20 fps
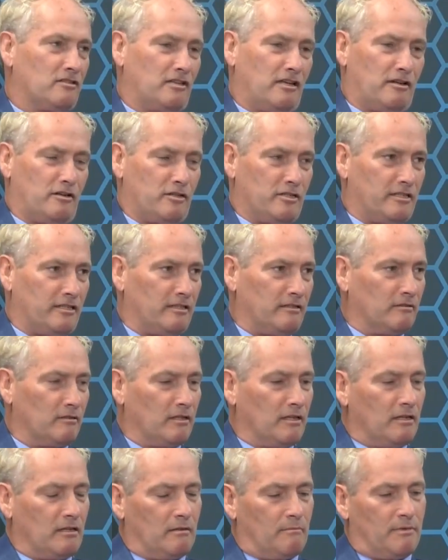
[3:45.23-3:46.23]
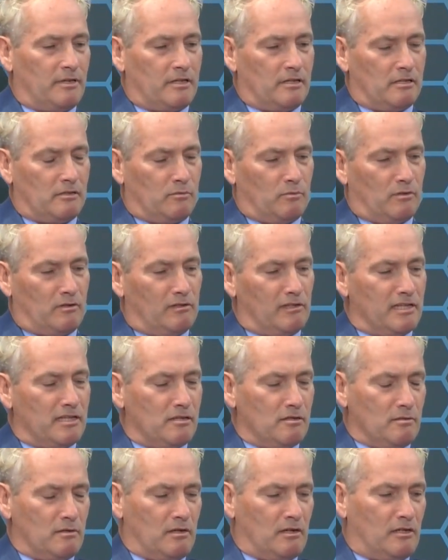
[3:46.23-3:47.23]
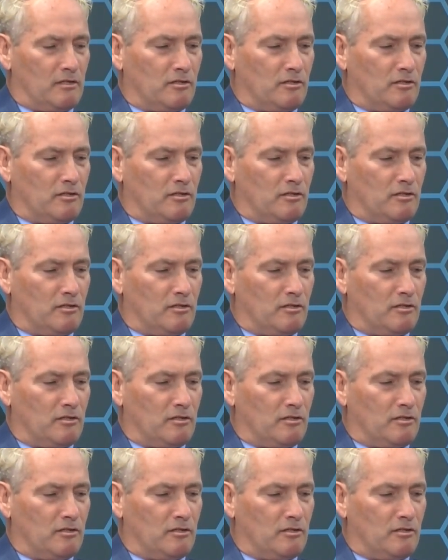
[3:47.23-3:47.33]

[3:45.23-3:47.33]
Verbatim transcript: energy mm-hmm. because we're only uh,